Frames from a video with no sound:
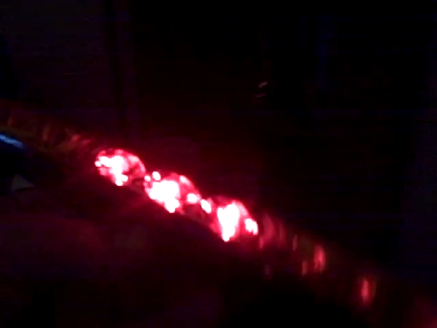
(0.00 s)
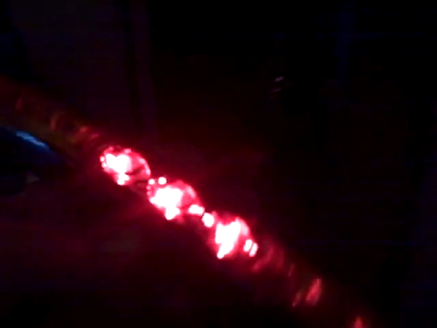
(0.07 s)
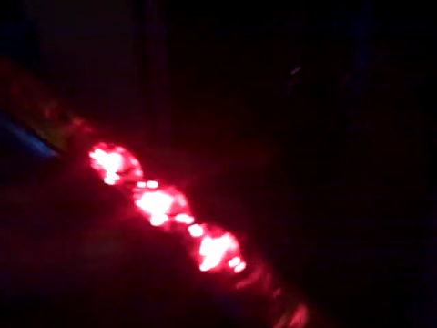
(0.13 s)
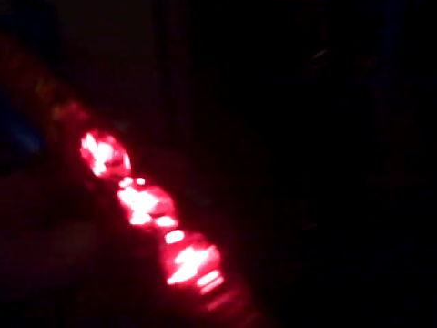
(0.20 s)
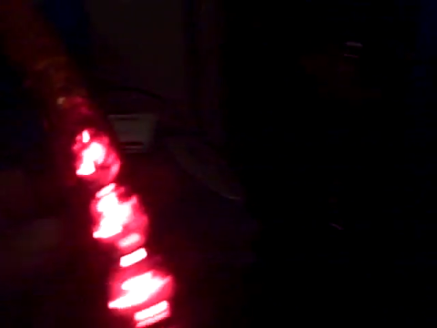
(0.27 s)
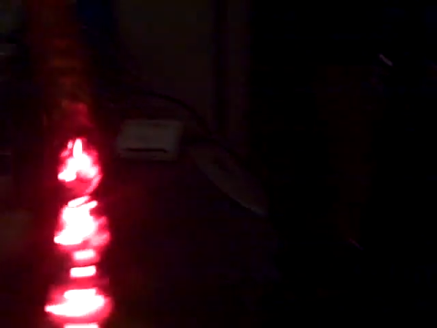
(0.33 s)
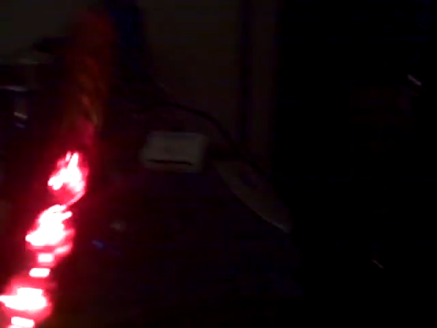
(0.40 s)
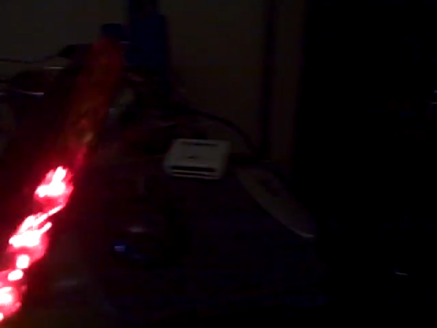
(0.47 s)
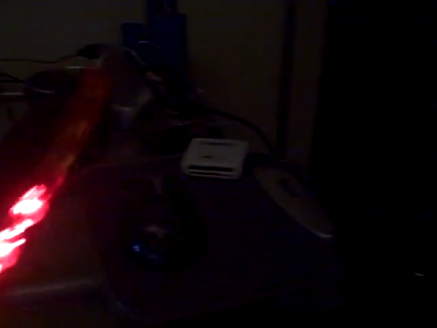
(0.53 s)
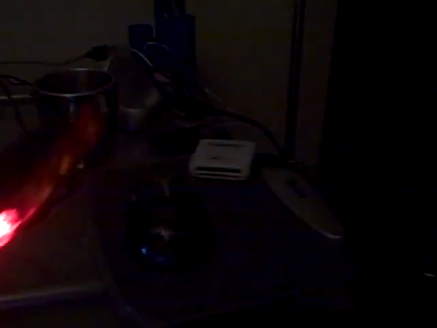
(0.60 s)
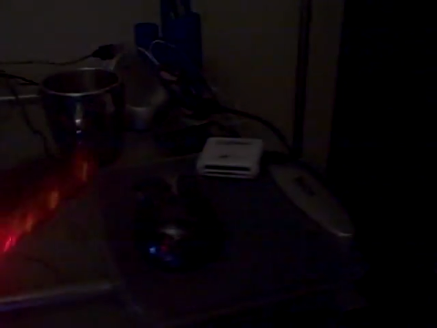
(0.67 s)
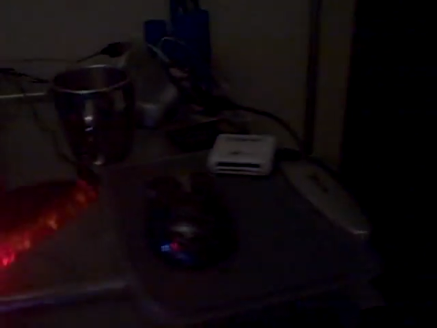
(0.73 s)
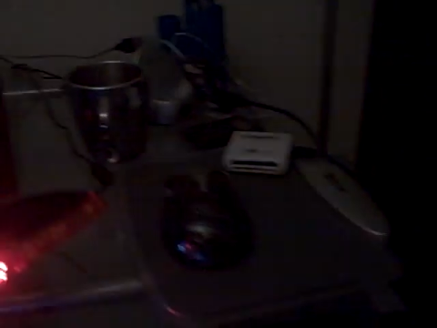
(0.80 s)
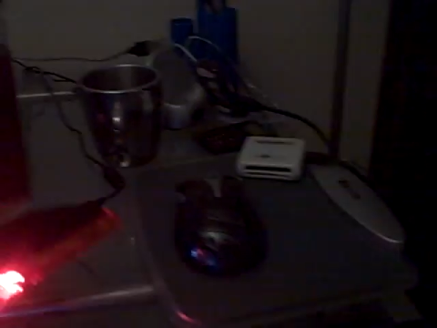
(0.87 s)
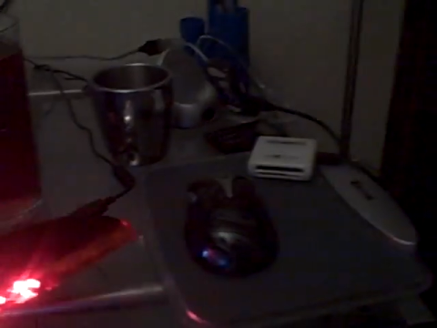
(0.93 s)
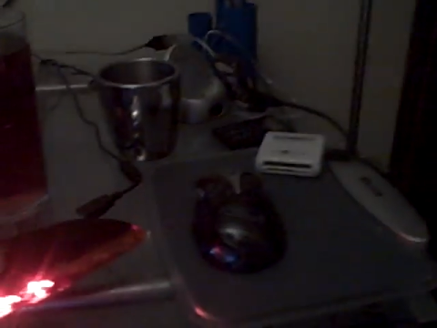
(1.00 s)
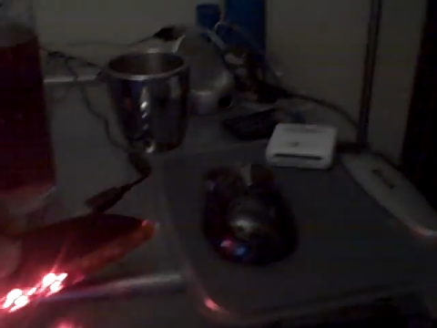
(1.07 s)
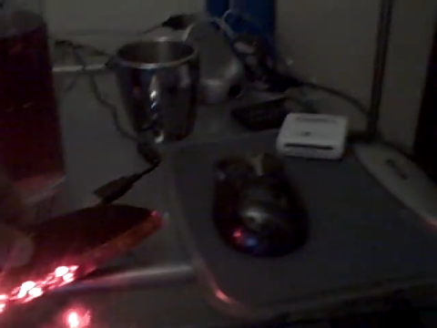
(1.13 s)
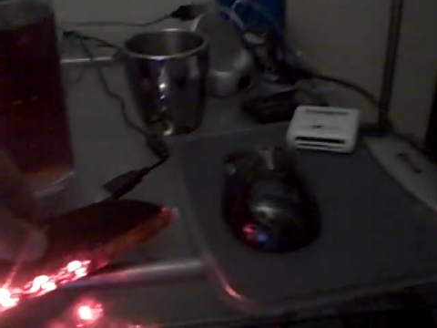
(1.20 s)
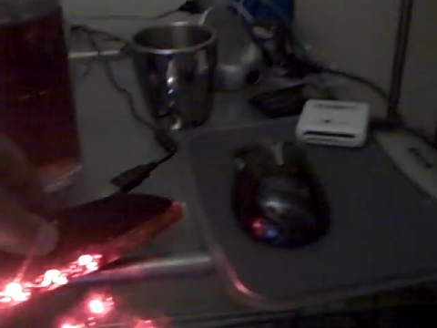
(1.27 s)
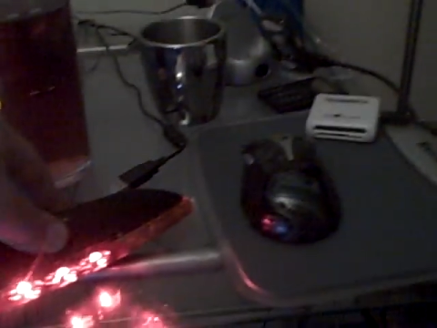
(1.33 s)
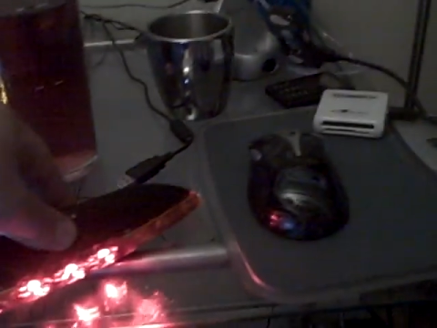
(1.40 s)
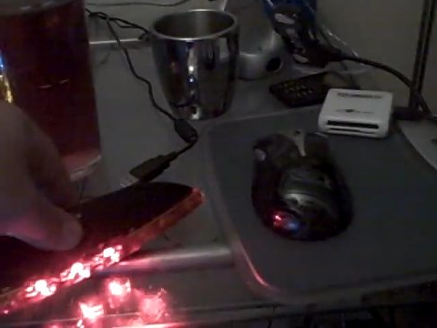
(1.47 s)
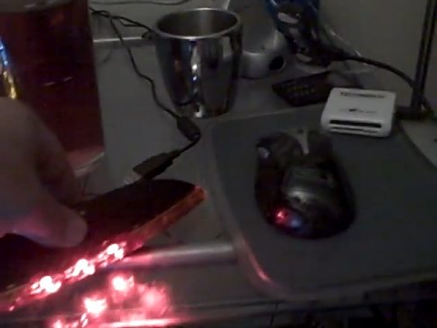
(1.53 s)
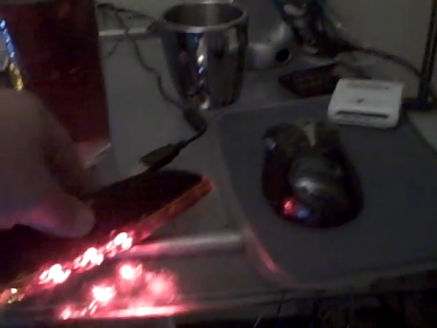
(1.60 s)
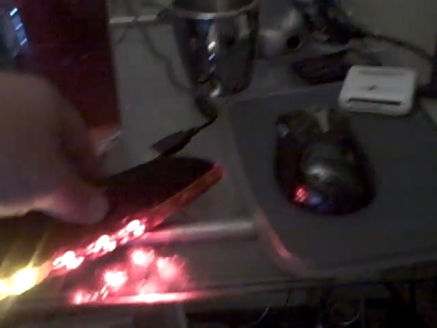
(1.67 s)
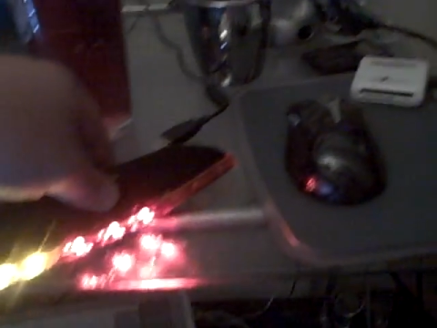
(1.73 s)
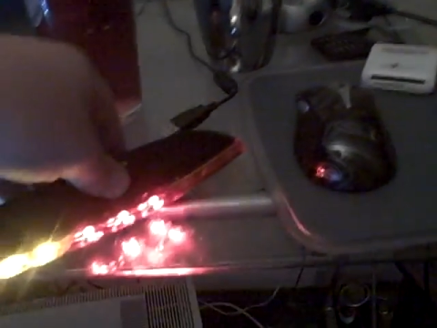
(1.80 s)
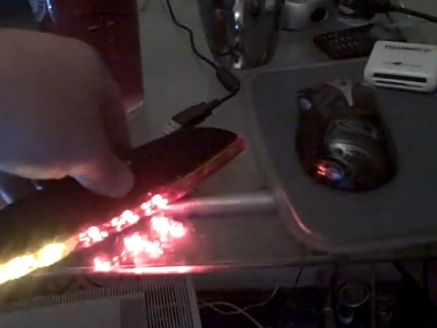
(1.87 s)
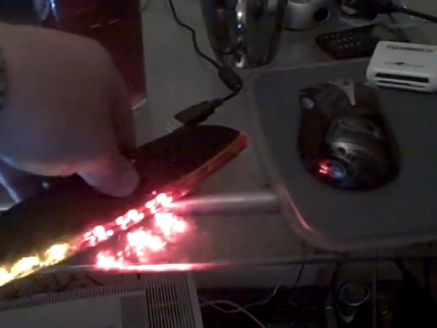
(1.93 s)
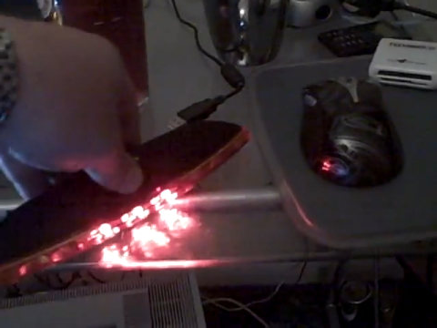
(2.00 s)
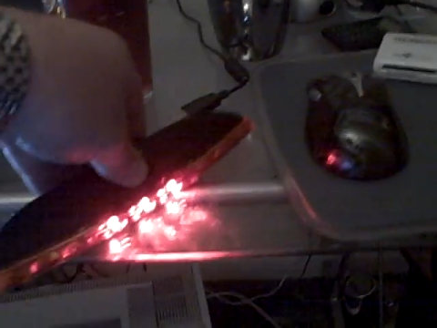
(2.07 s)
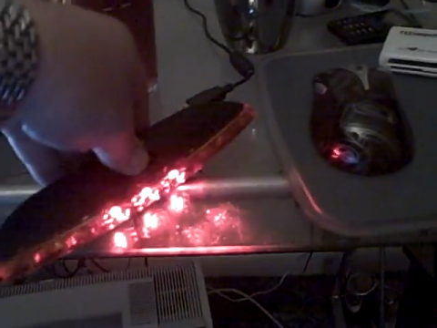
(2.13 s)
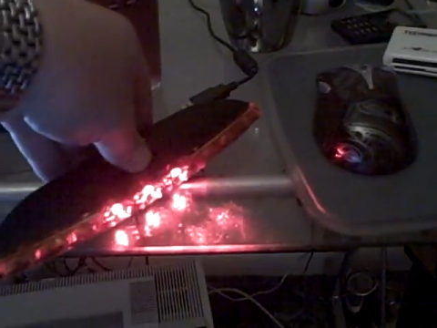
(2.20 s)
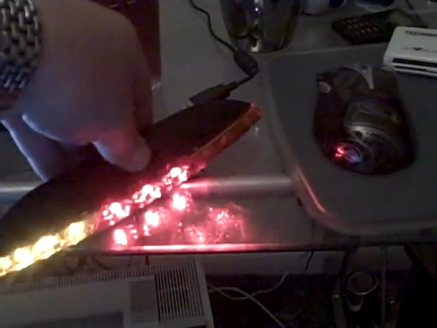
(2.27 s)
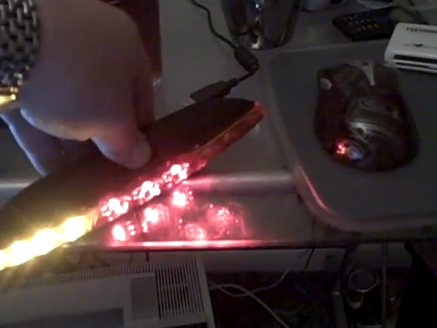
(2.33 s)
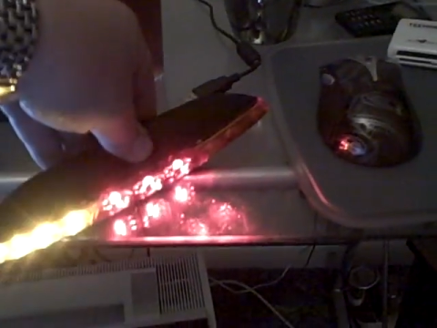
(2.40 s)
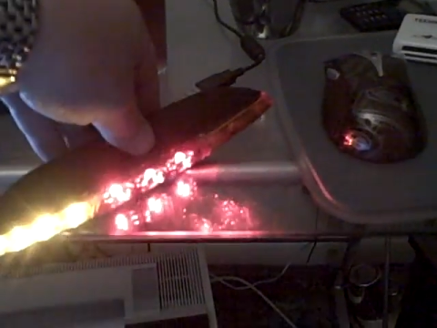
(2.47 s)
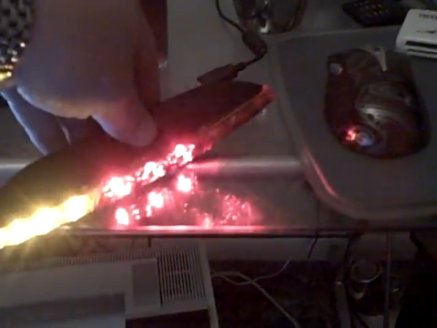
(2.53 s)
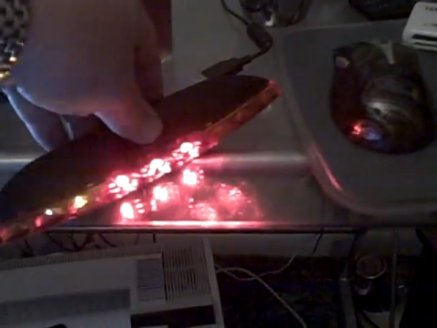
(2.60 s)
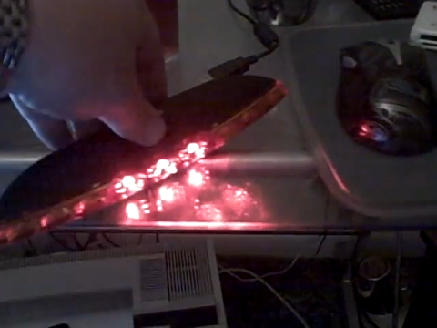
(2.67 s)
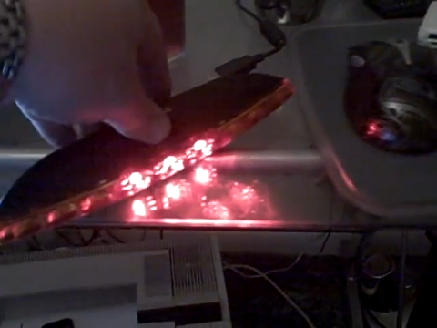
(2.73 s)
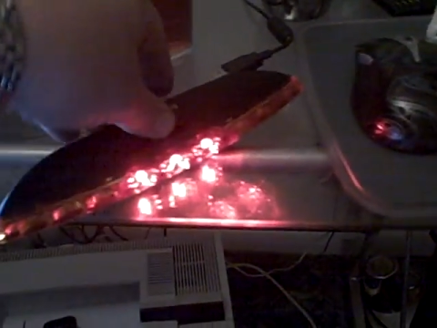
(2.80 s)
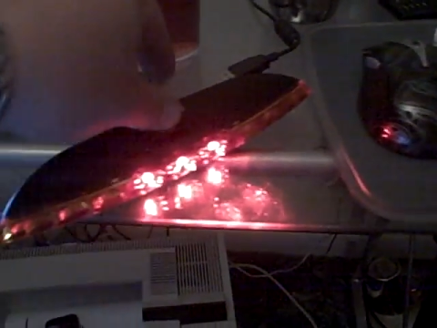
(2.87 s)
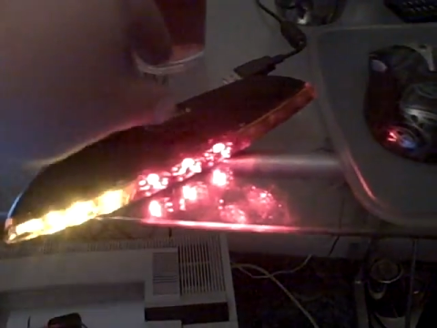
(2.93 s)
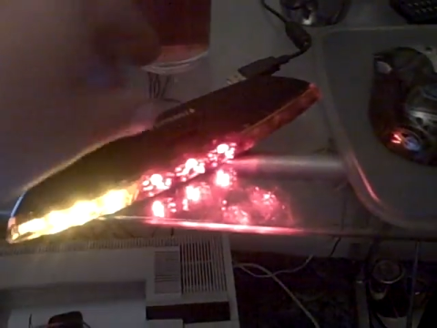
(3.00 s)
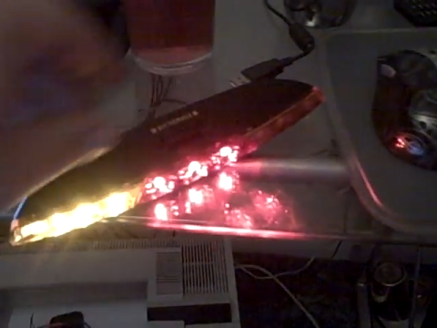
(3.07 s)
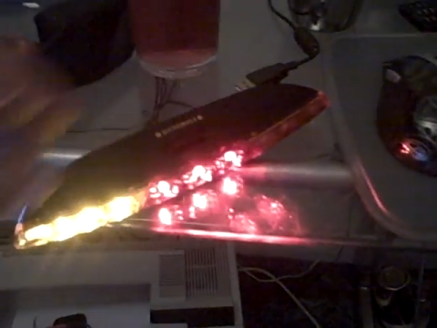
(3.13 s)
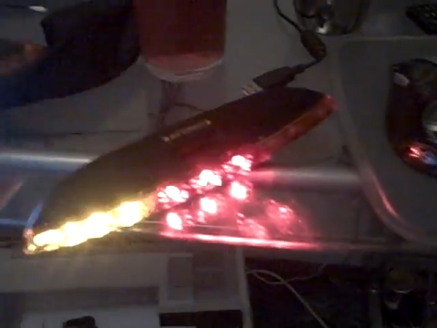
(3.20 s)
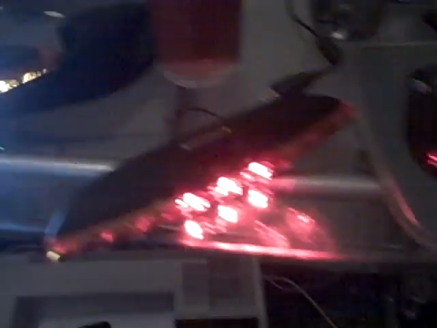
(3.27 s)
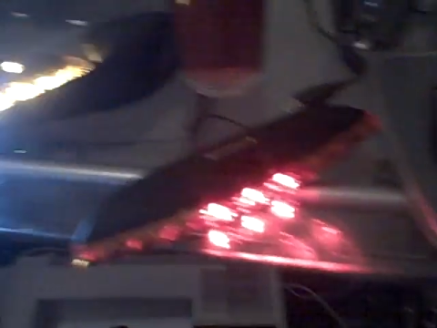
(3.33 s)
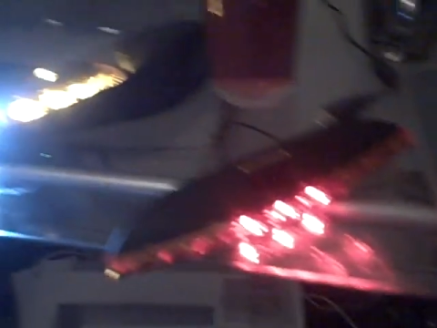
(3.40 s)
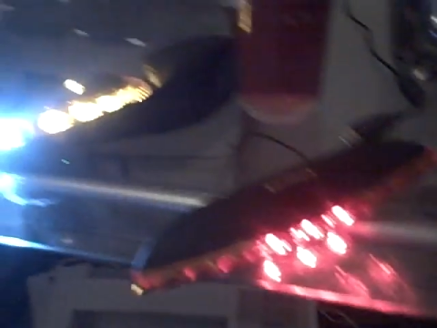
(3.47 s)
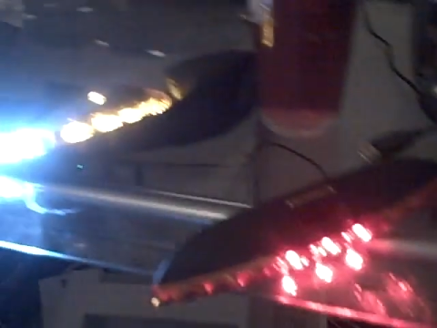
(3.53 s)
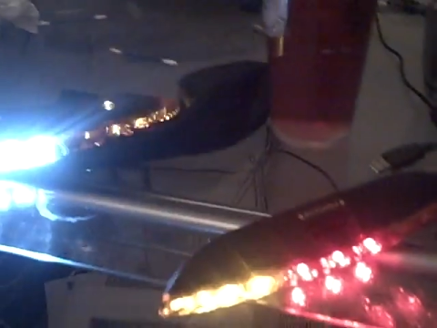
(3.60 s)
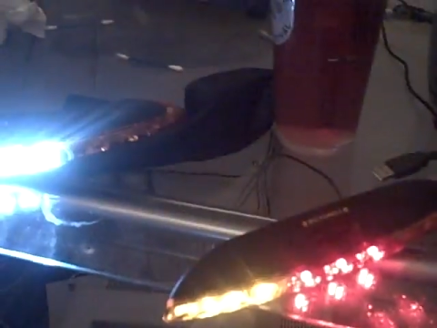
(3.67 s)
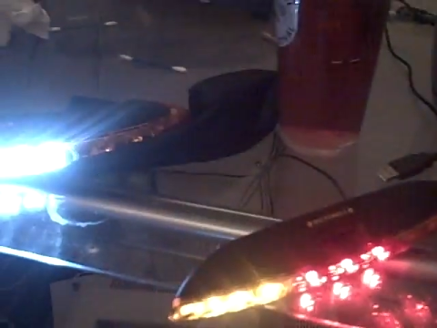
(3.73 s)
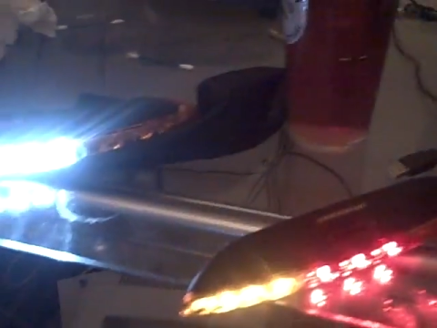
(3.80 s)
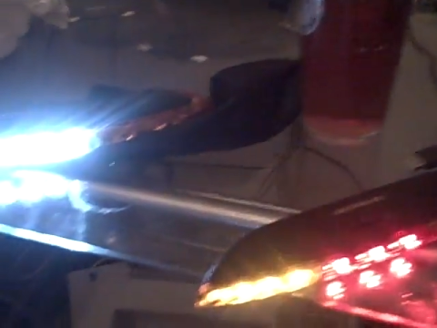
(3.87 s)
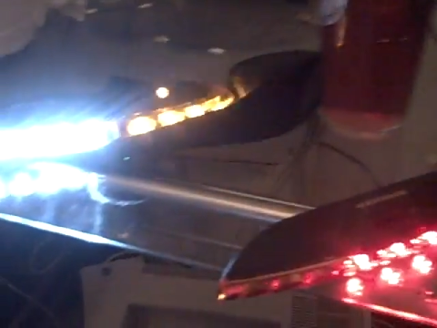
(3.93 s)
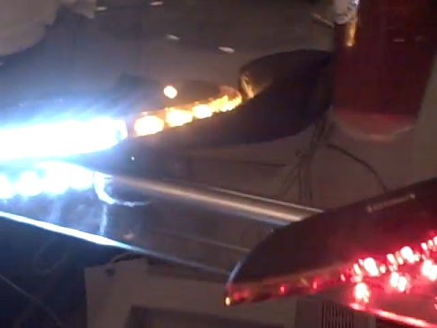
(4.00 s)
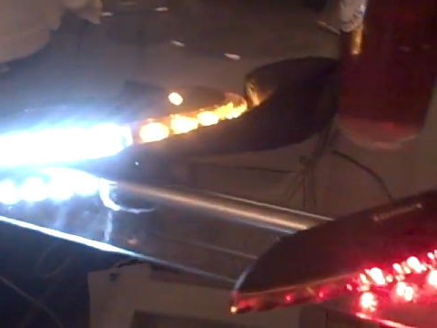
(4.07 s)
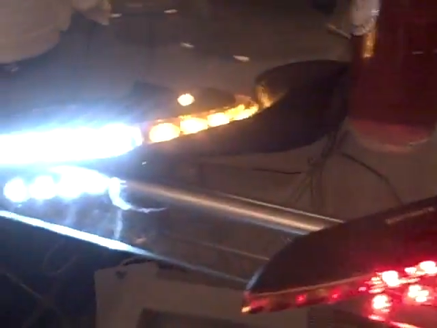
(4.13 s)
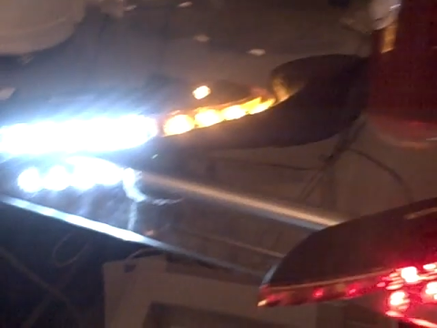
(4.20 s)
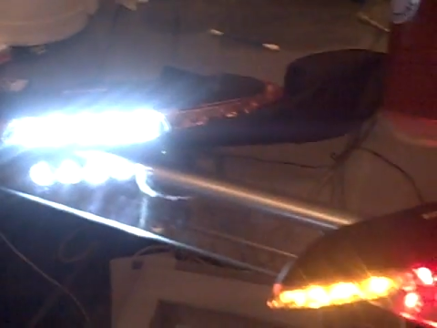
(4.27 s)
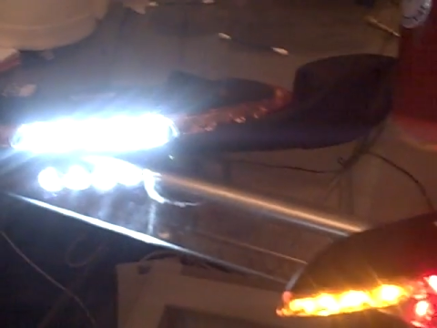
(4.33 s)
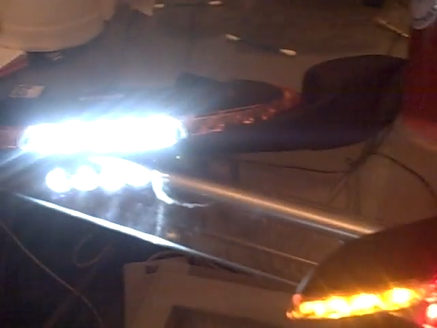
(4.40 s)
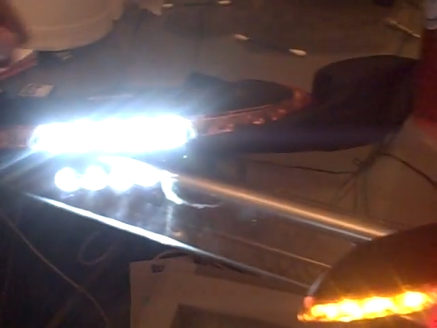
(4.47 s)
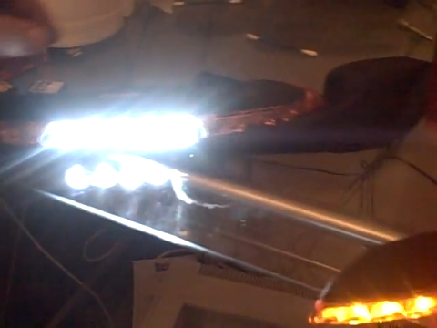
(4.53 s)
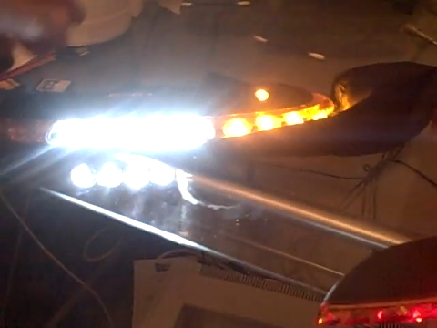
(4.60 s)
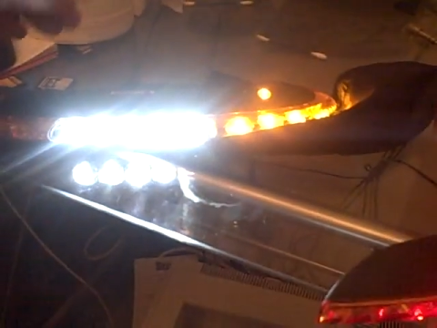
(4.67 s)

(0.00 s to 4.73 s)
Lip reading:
[unreadable: no face in view]